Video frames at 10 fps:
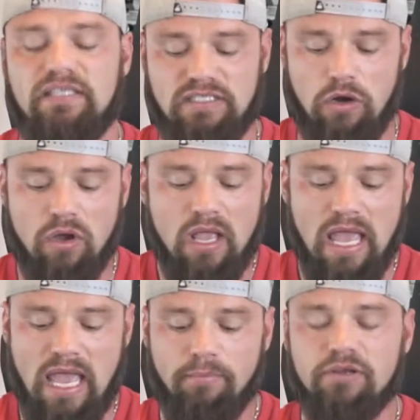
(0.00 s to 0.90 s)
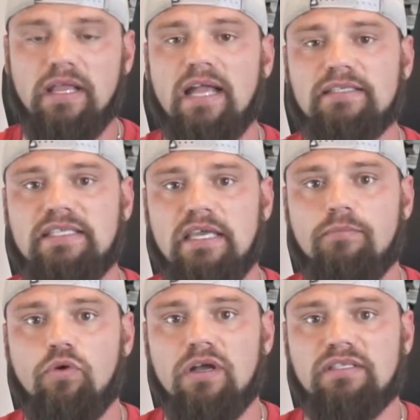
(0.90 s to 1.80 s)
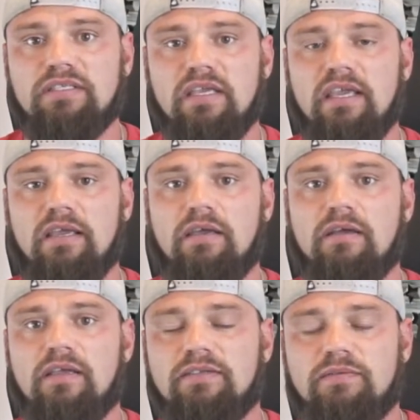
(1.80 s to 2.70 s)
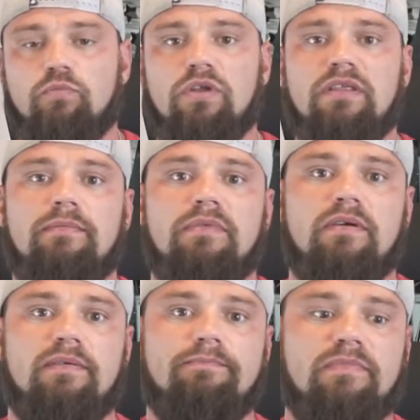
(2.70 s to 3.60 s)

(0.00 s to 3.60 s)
So Ember non-stim was a, a, is one of the, the,